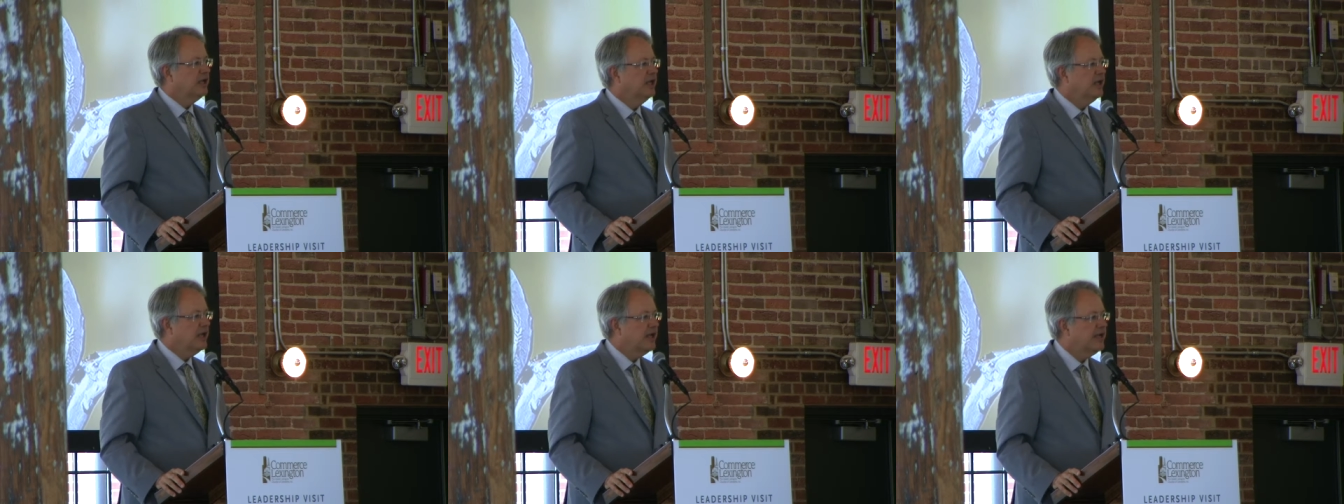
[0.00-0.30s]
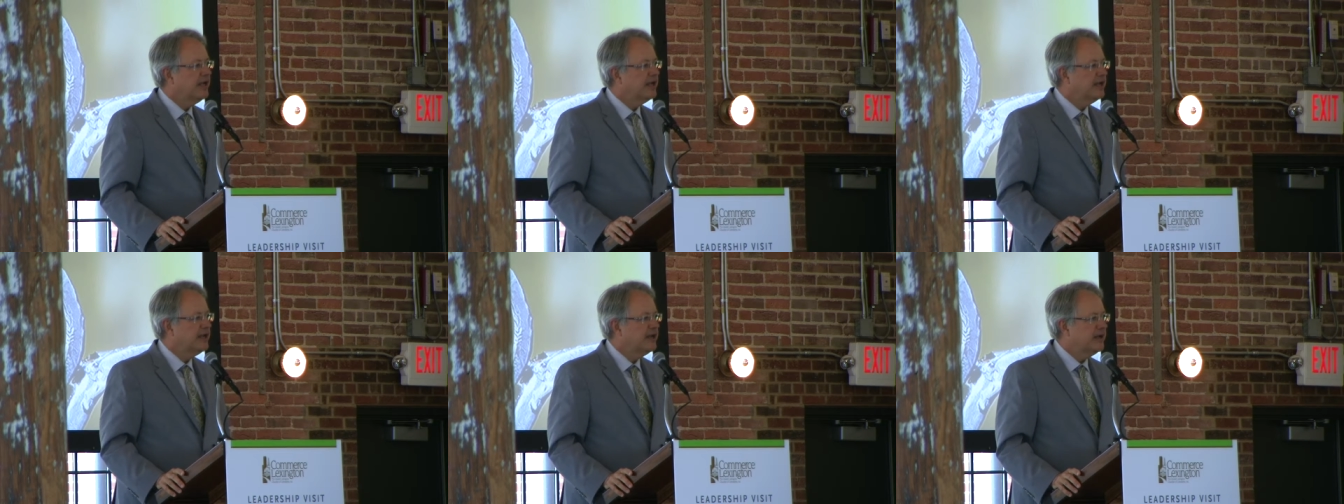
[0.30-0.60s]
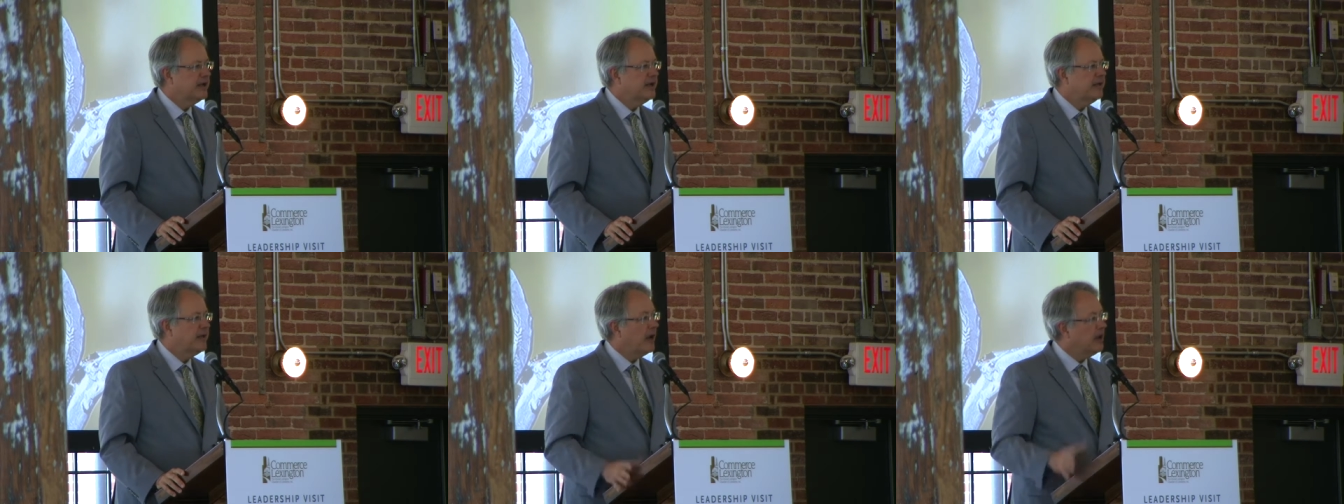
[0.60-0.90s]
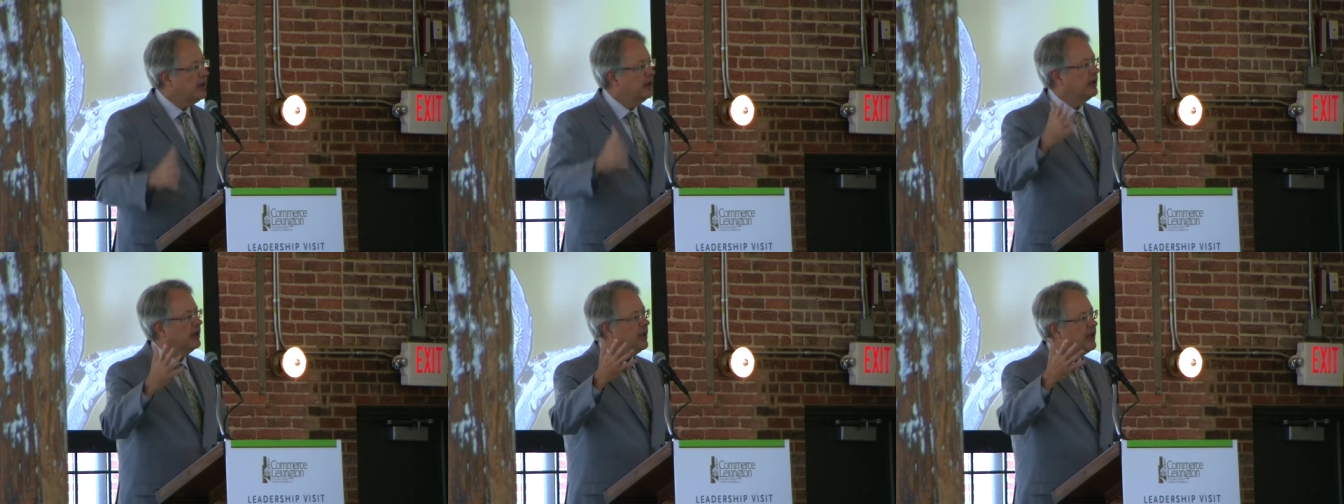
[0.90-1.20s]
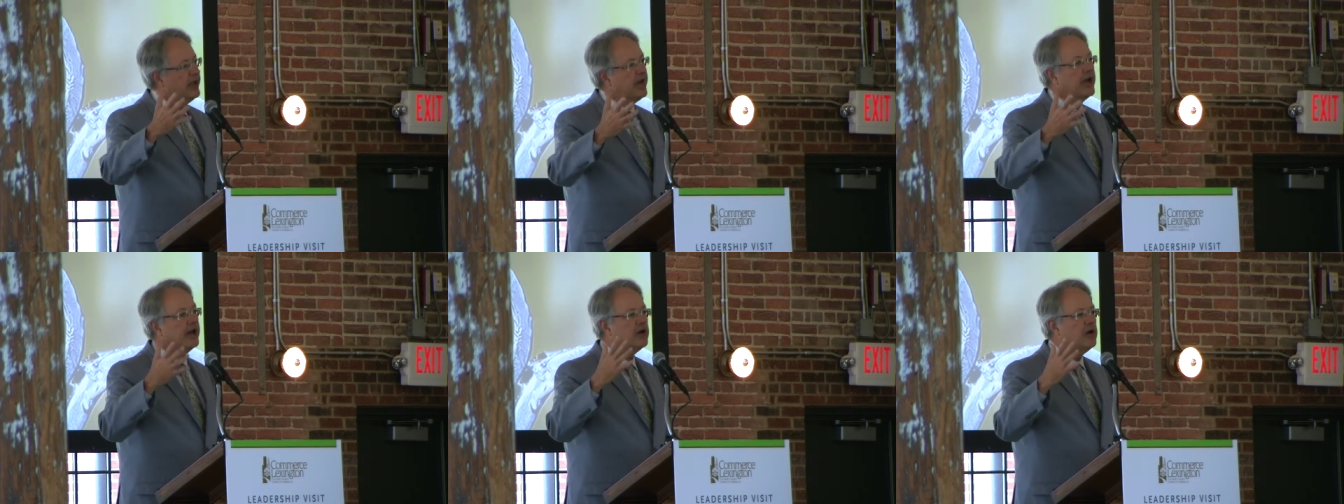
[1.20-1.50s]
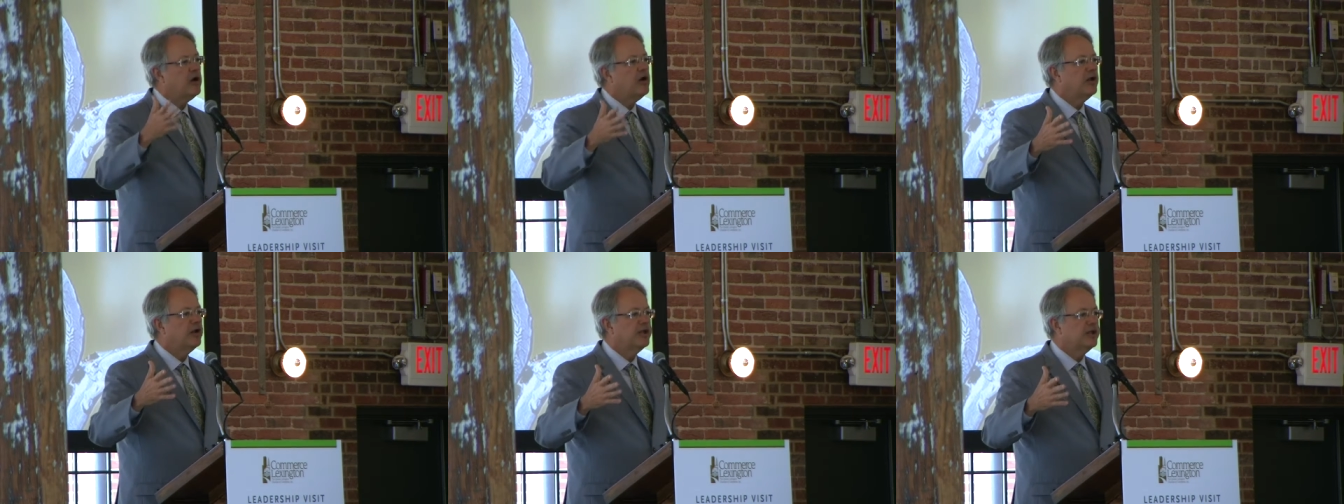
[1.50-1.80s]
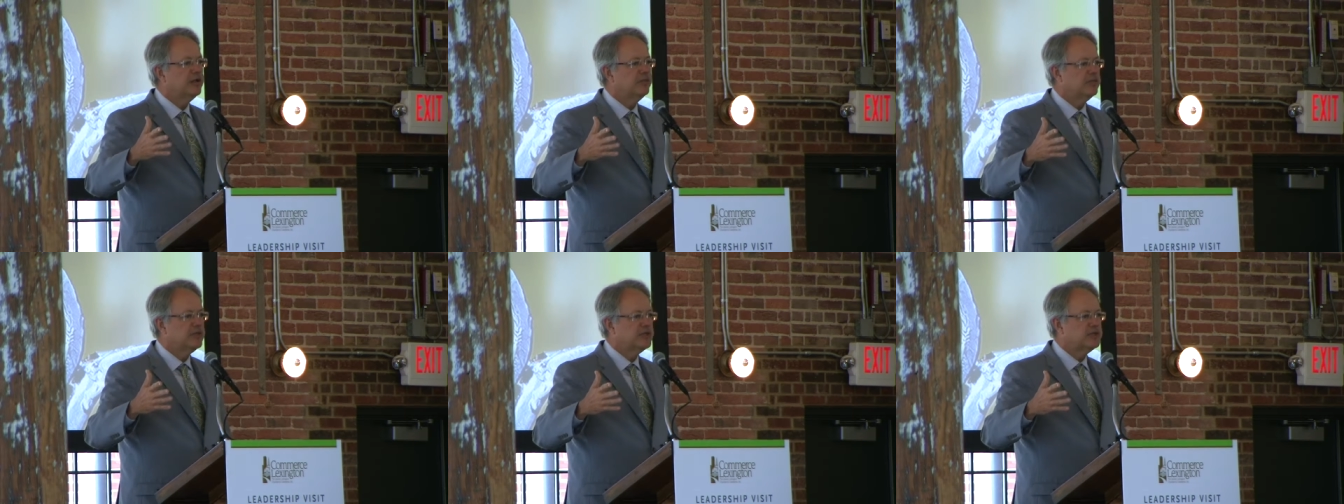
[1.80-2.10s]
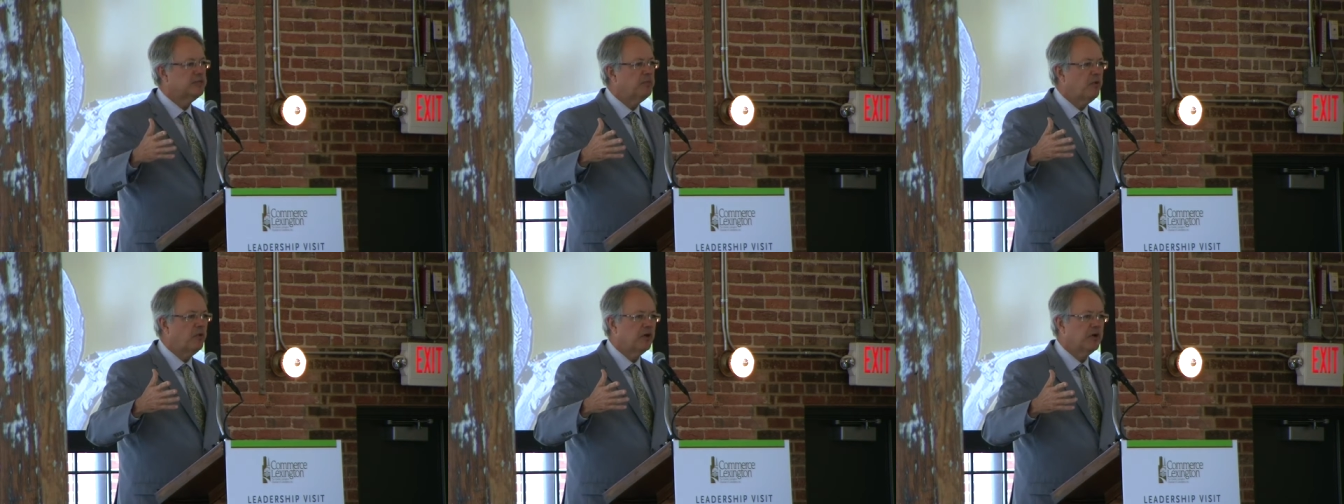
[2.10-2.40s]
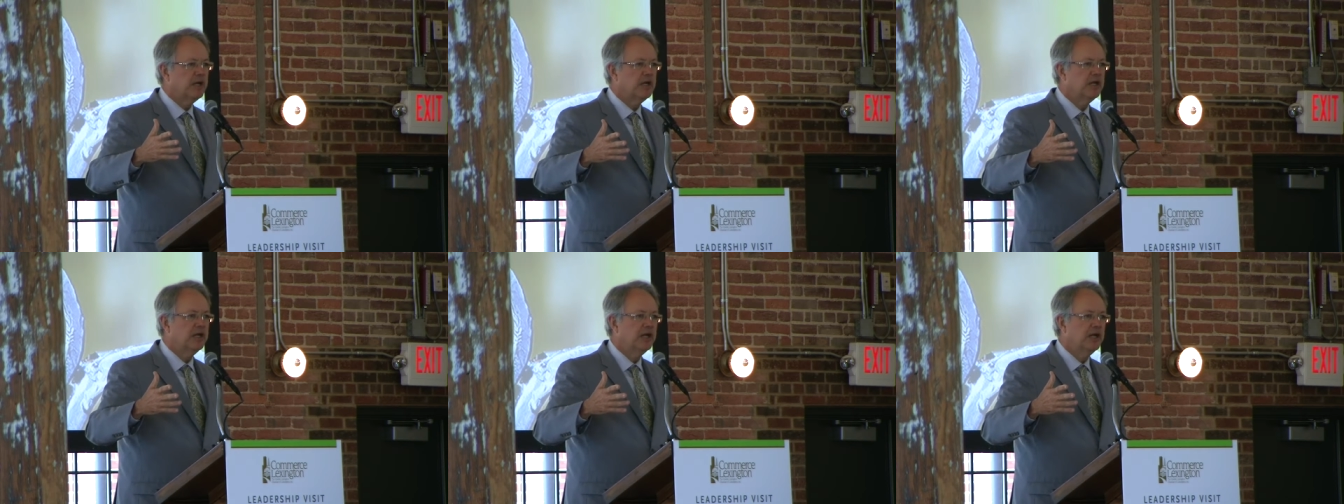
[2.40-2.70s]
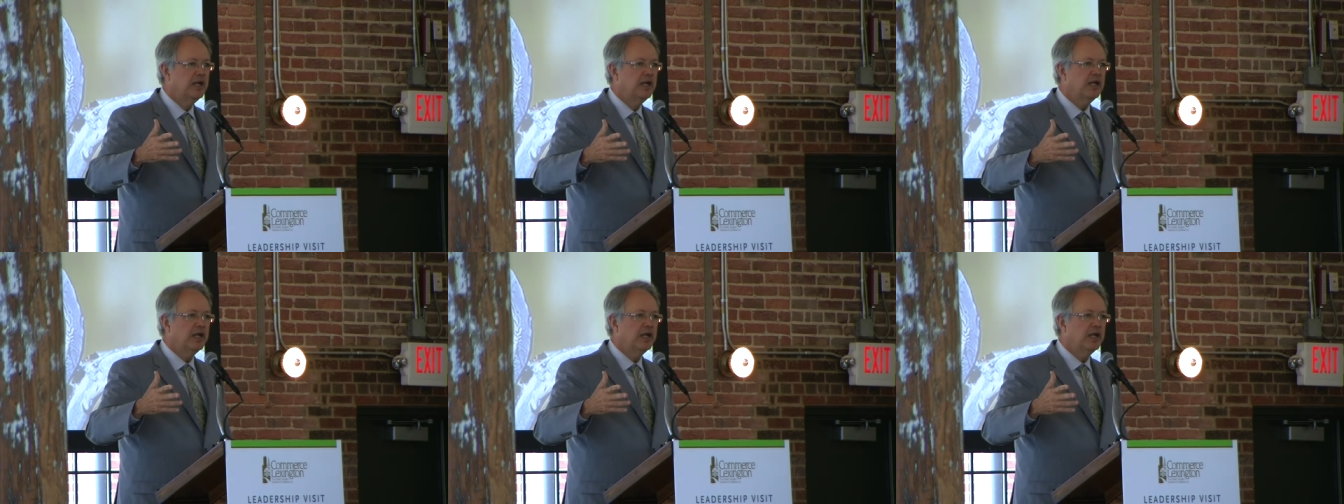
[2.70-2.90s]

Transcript: and I called him this morning,